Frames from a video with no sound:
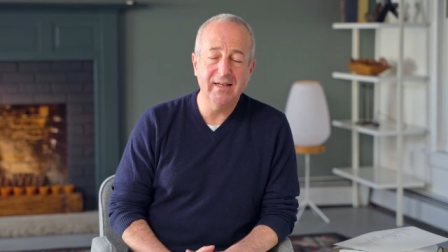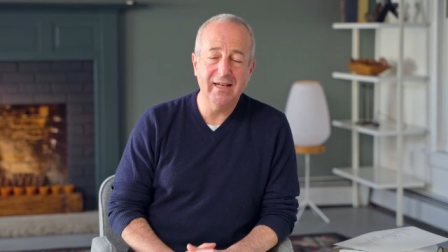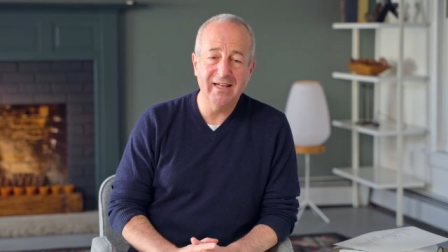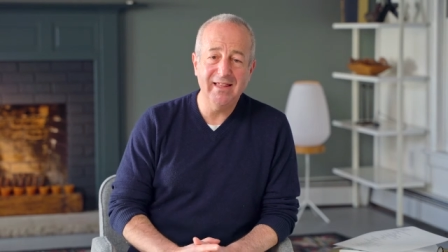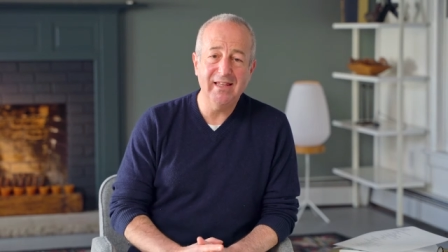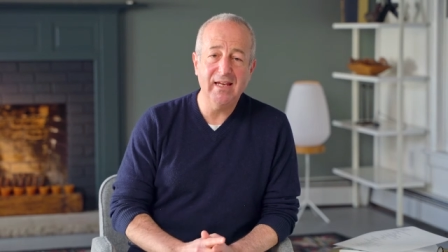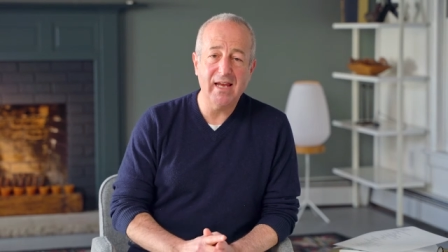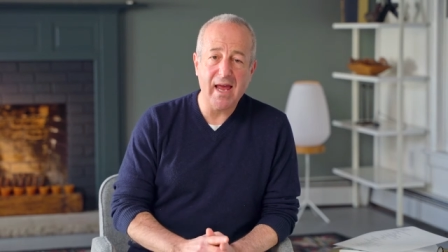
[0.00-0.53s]

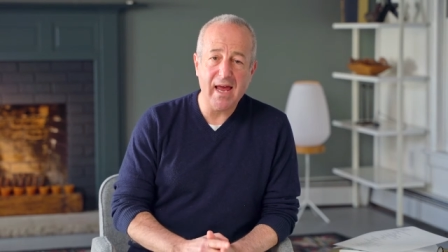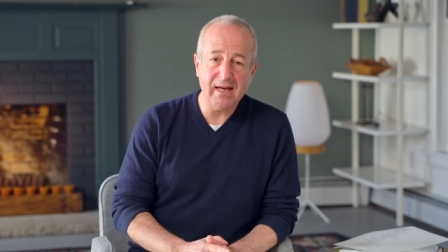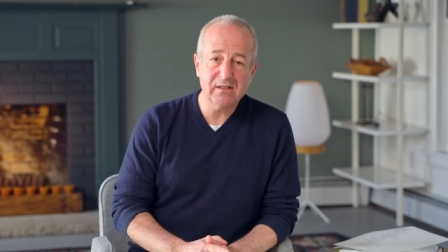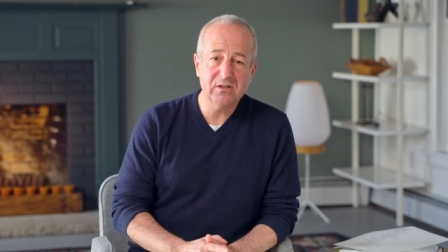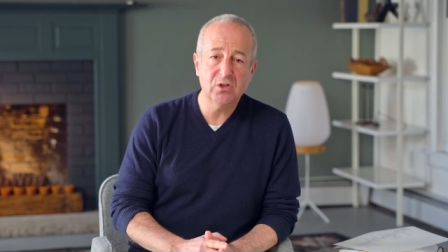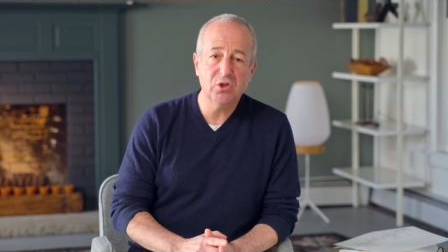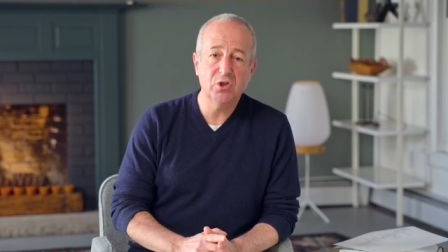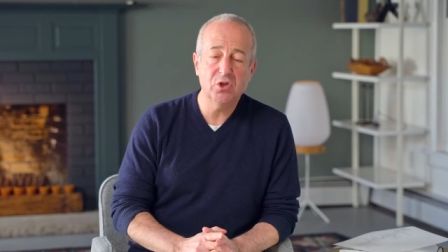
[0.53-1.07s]
in the
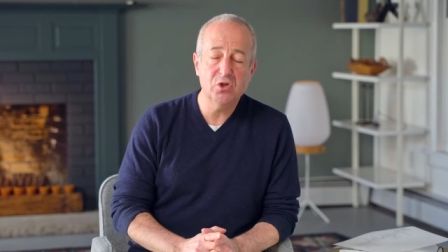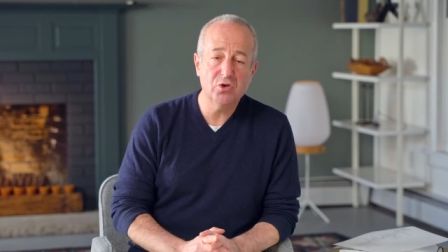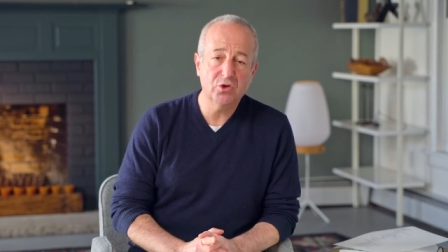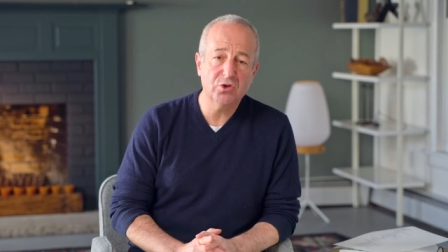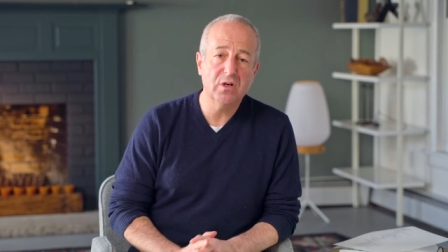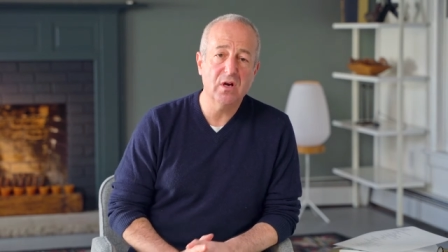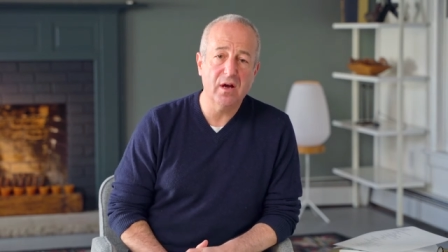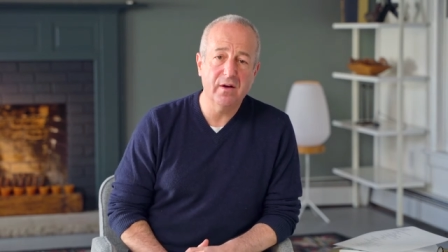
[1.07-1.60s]

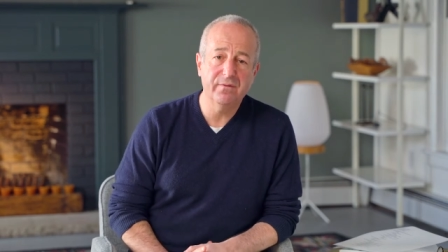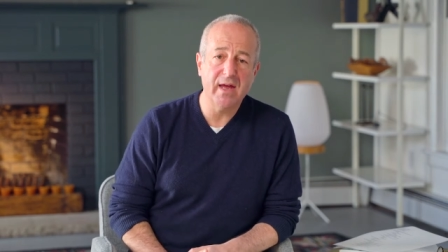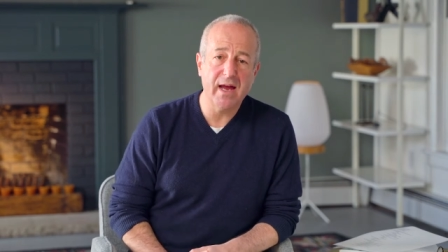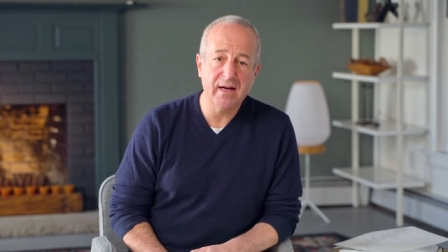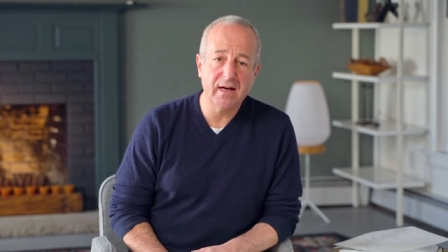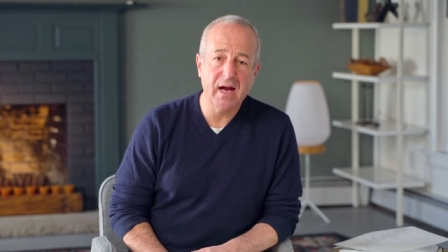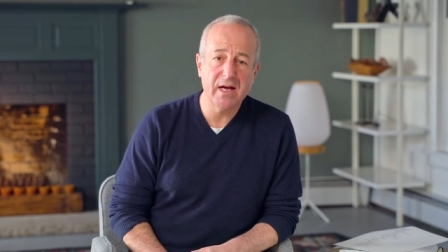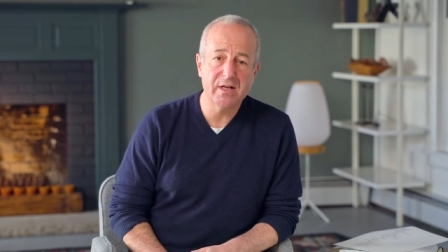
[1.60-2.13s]
execution of
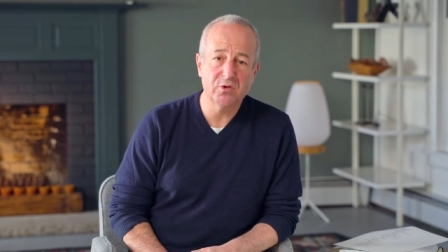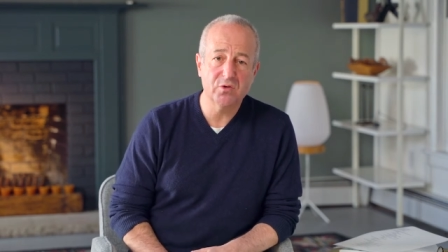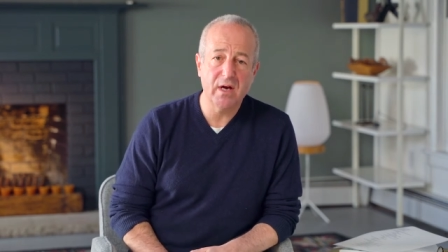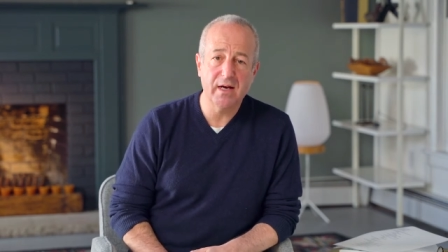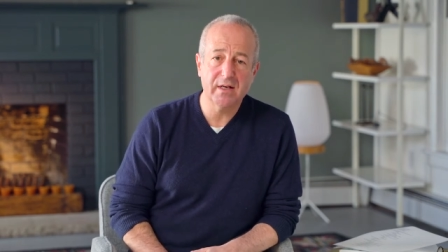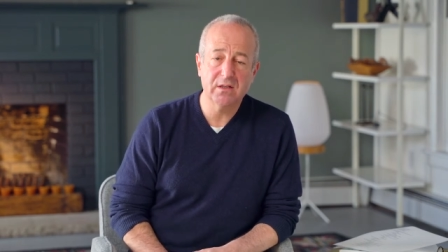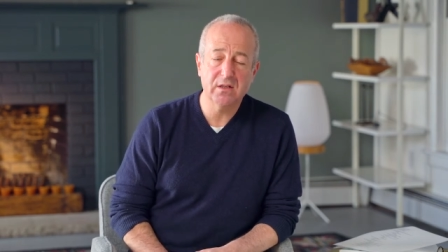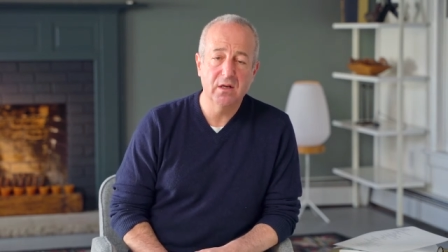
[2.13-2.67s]
that
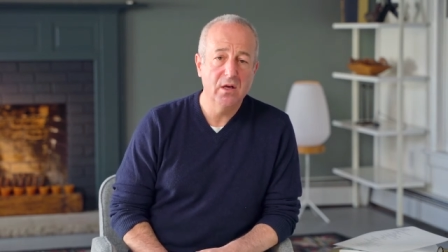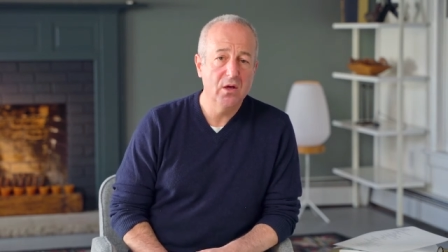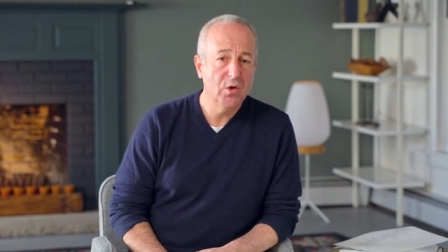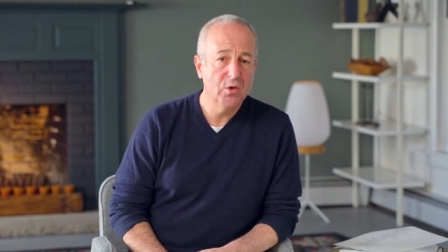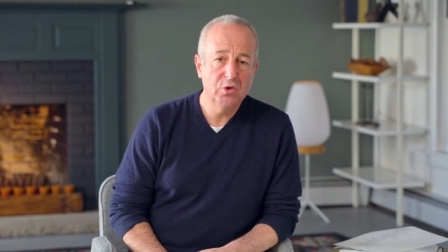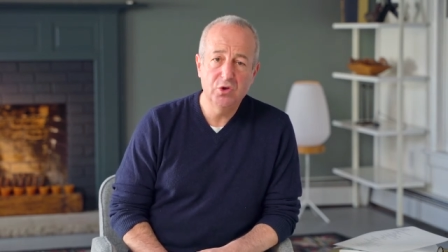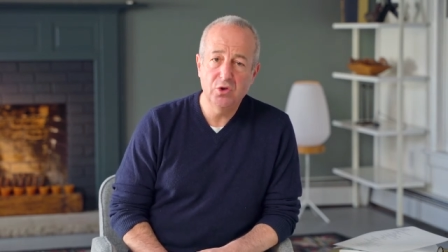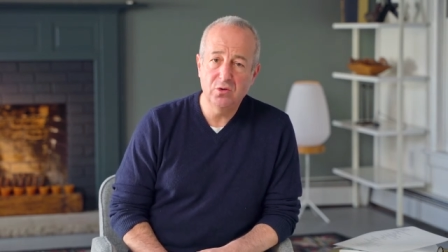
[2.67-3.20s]
contract
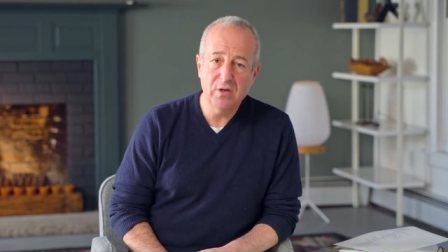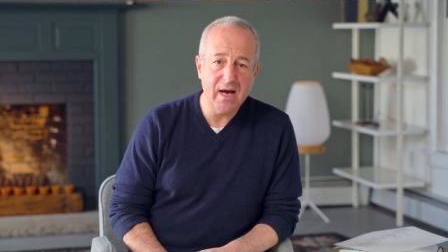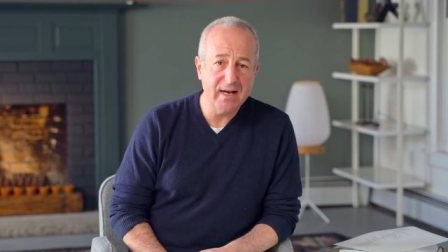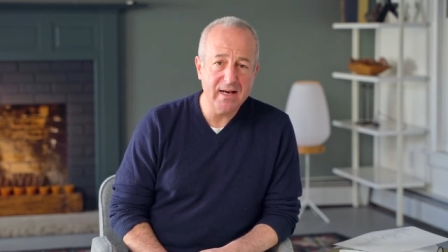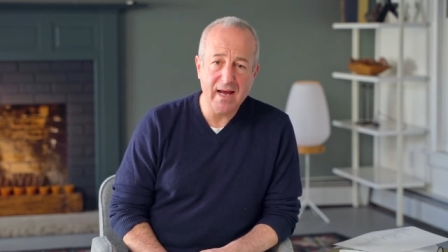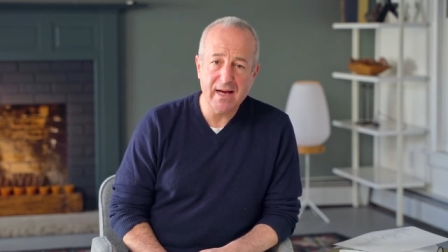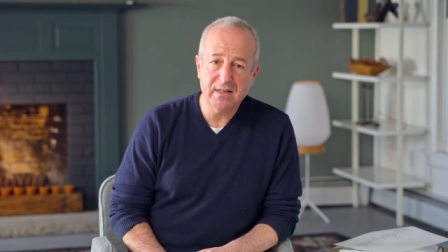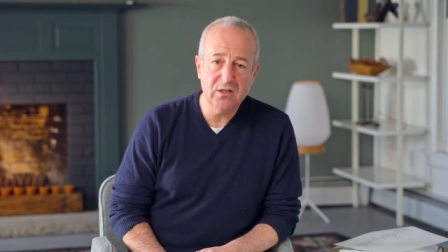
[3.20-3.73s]
do not
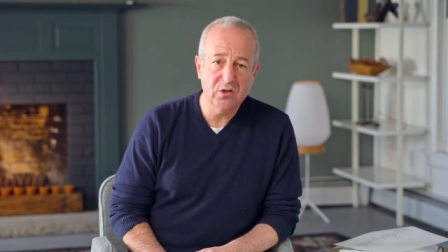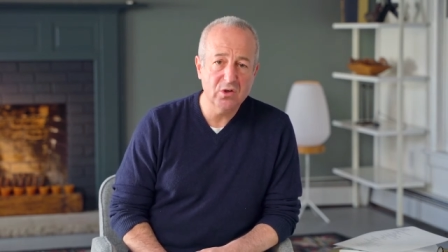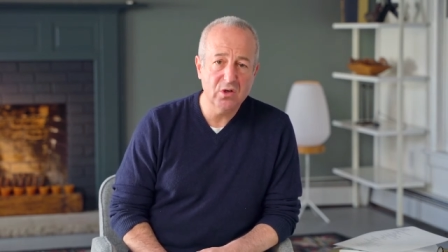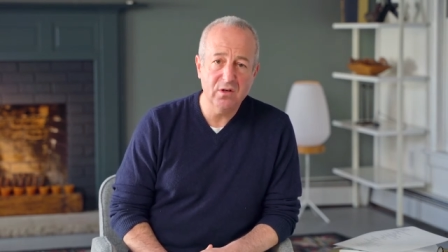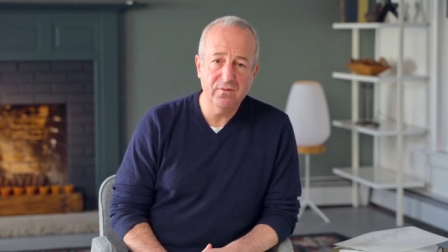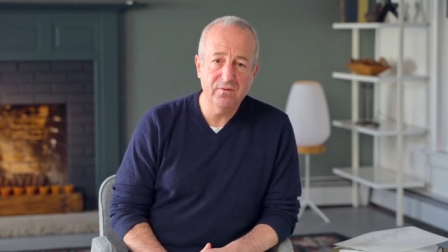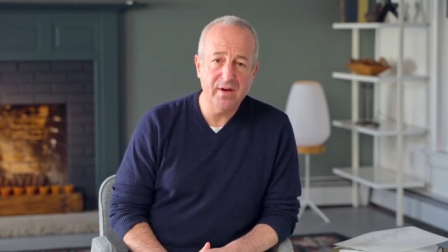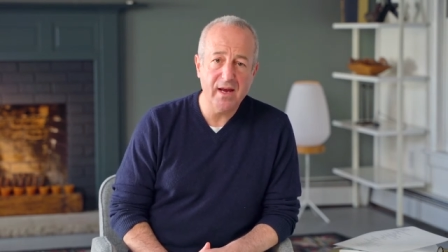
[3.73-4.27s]
act in
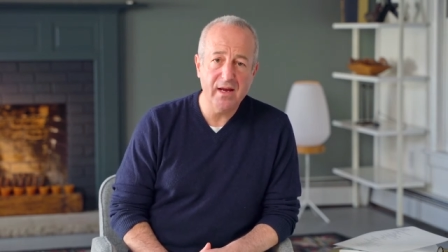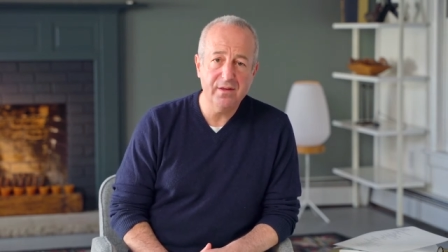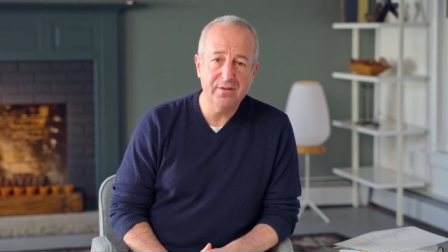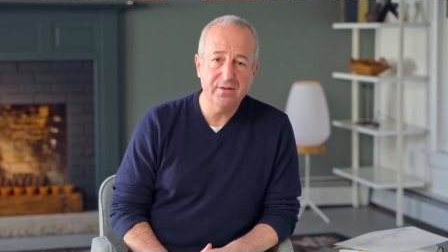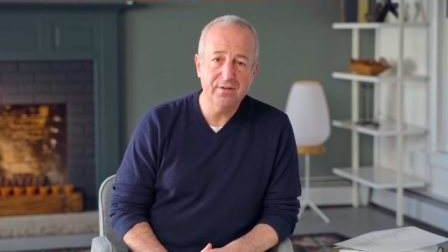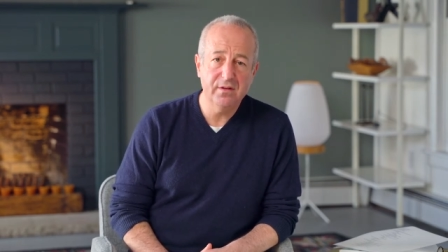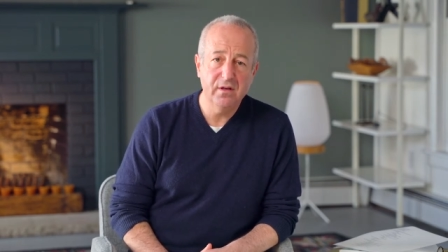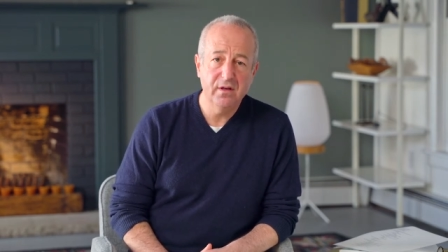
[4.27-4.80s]
good faith,